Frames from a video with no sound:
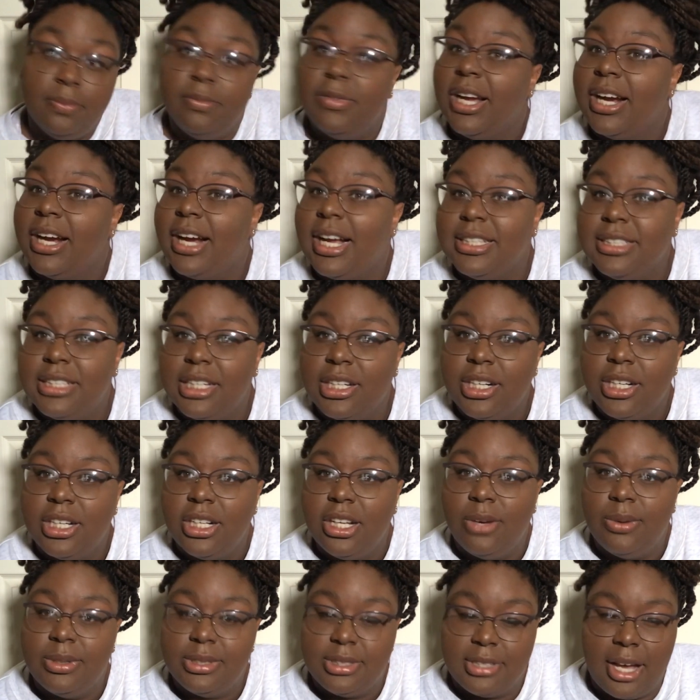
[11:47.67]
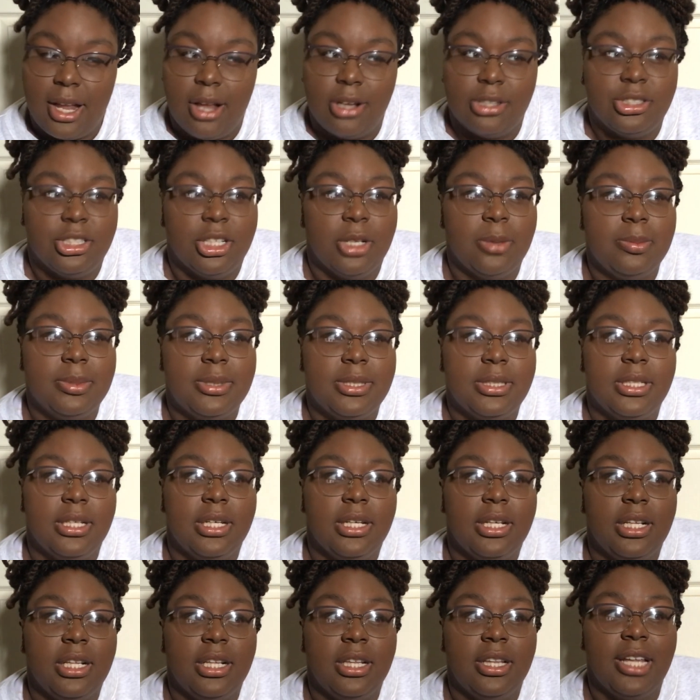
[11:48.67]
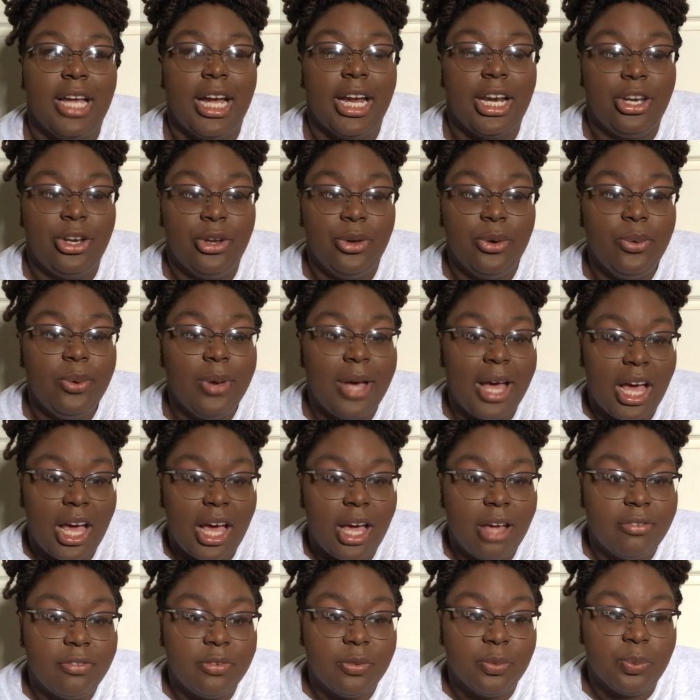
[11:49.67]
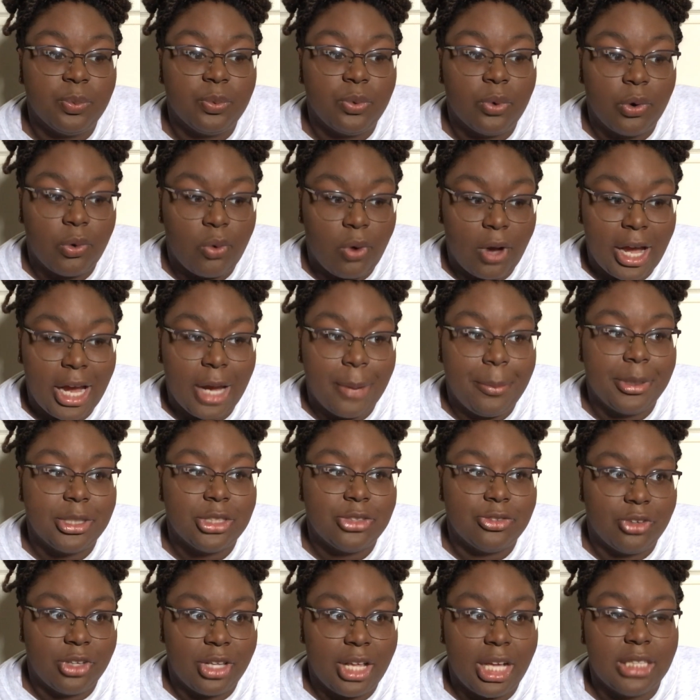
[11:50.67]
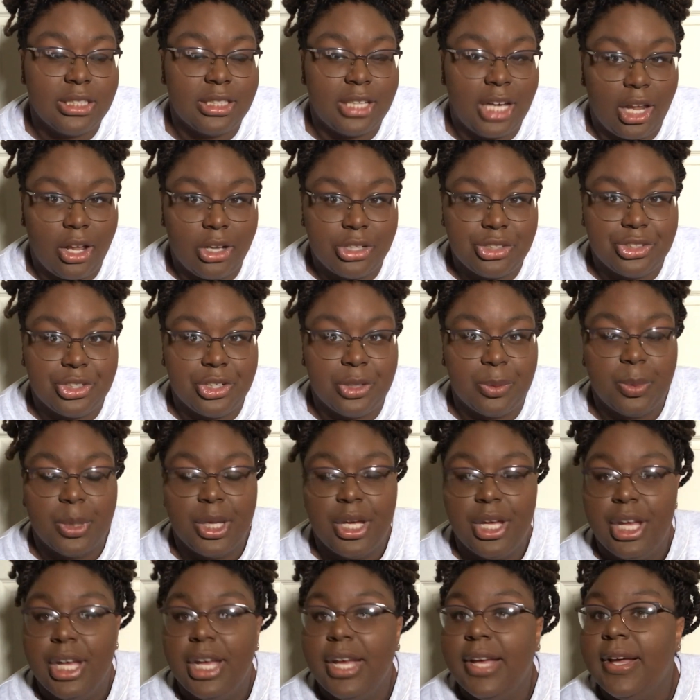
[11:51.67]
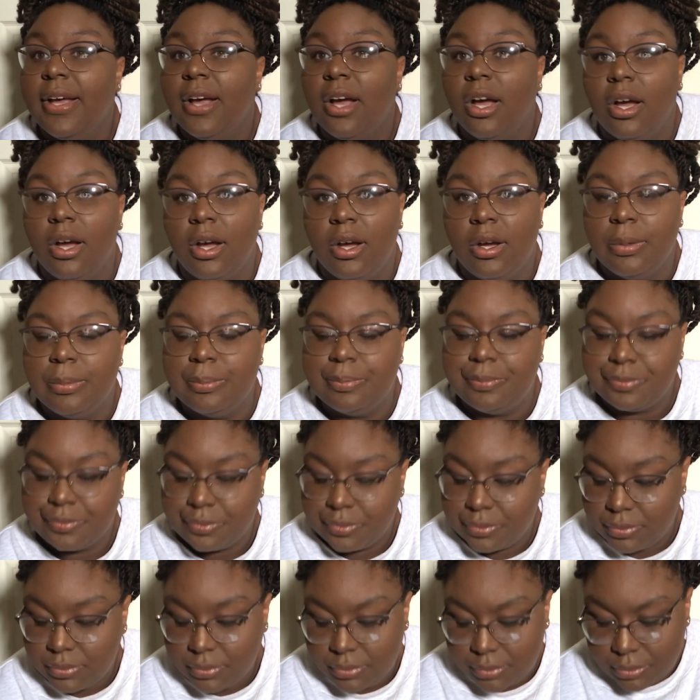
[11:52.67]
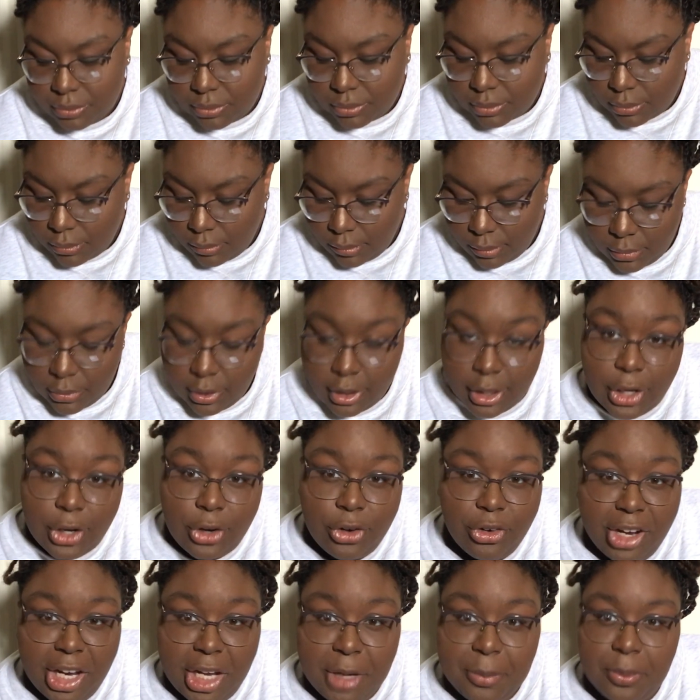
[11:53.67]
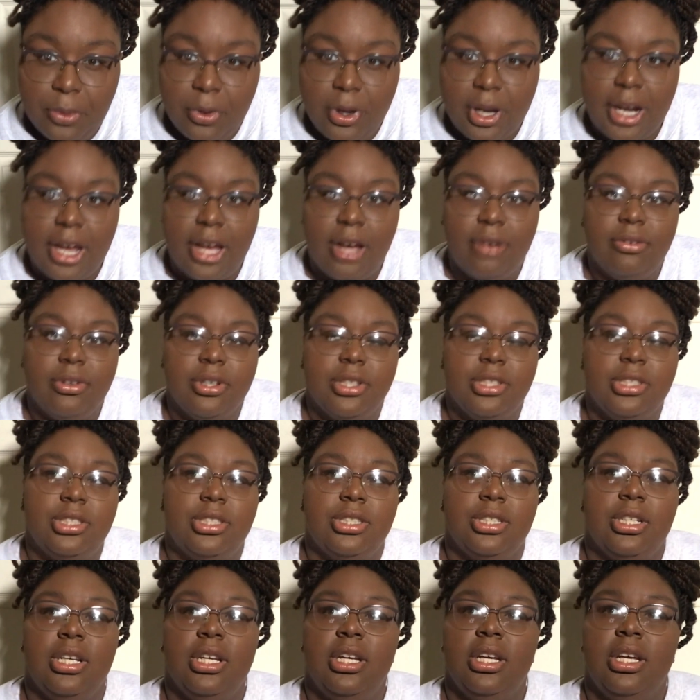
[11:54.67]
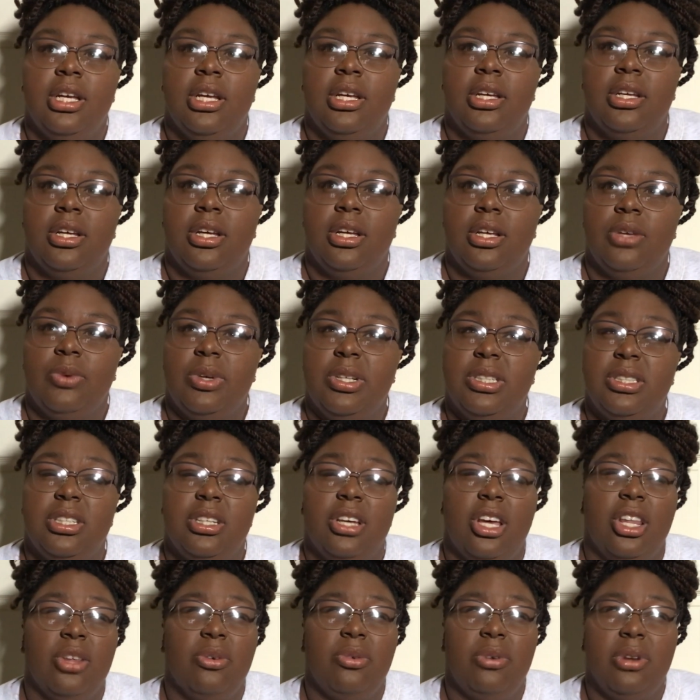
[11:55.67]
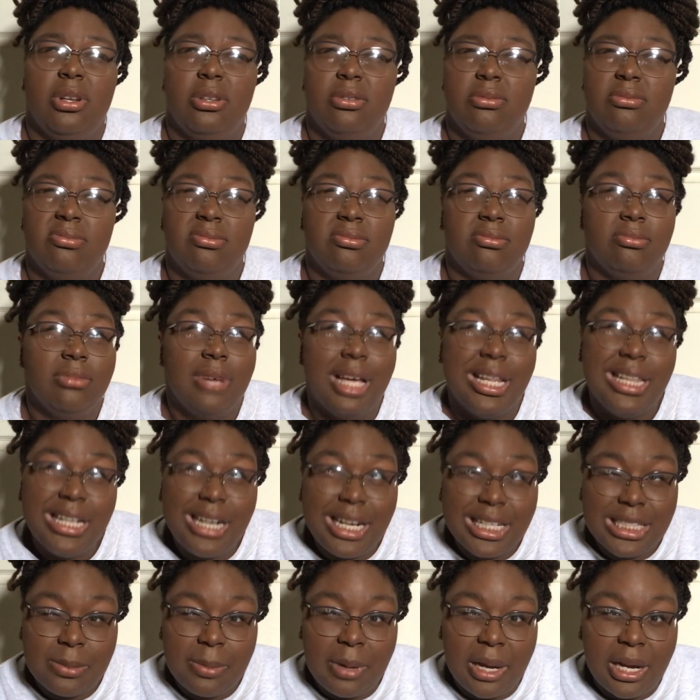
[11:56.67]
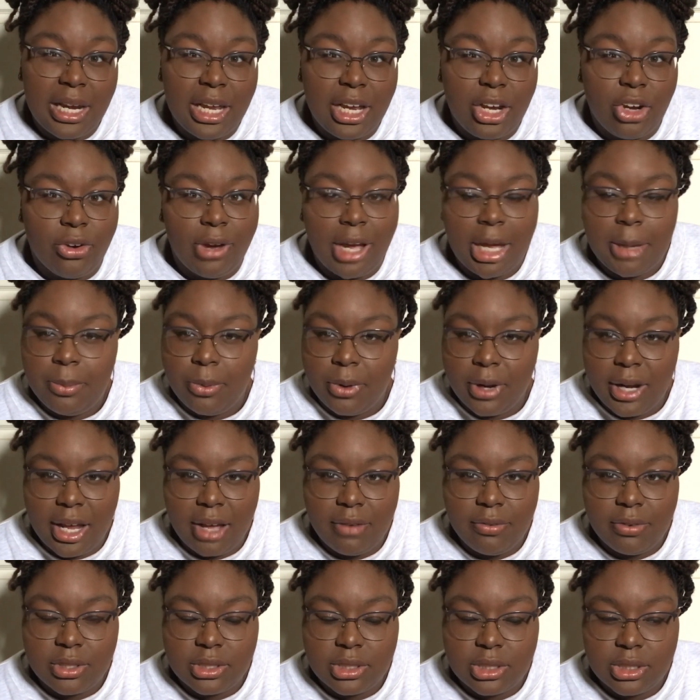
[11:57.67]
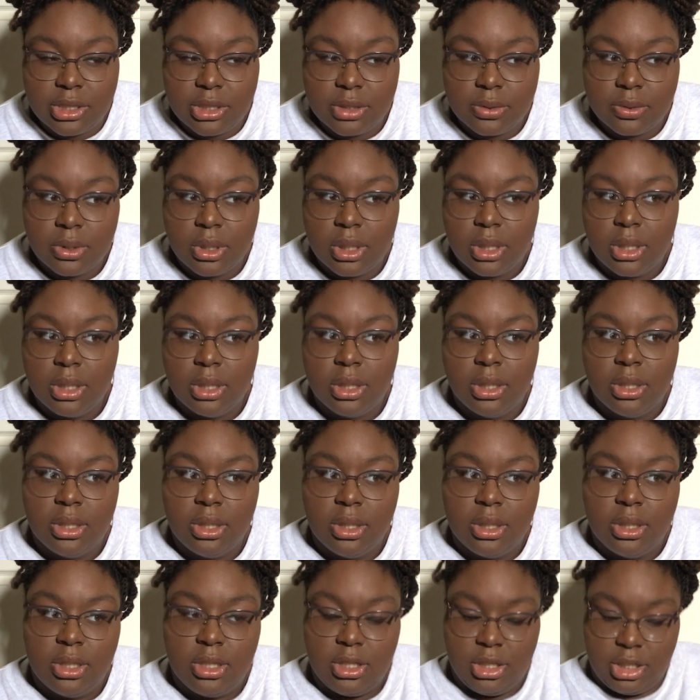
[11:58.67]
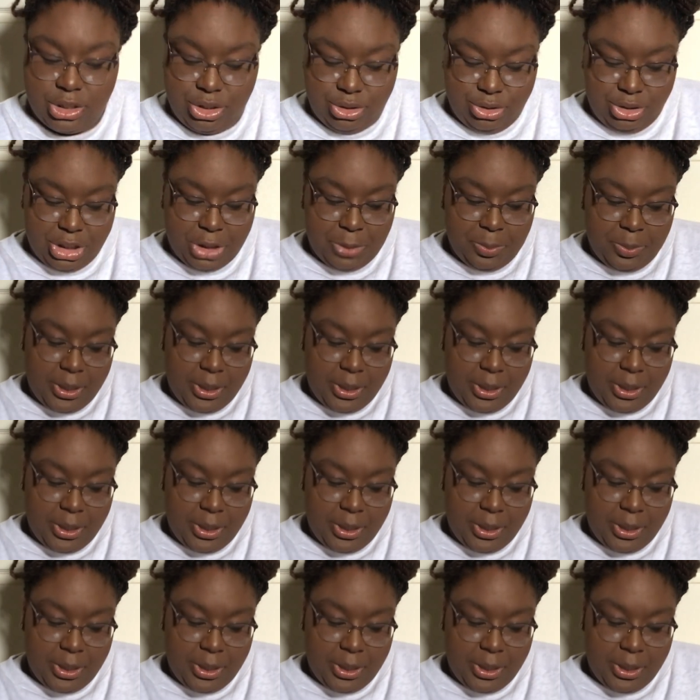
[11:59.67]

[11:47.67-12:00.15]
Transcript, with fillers: like I said earlier with scholarships, they do have requirements for that scholarship. Um, grade point average. What's the other one? I think that's about it. Grade point average is your G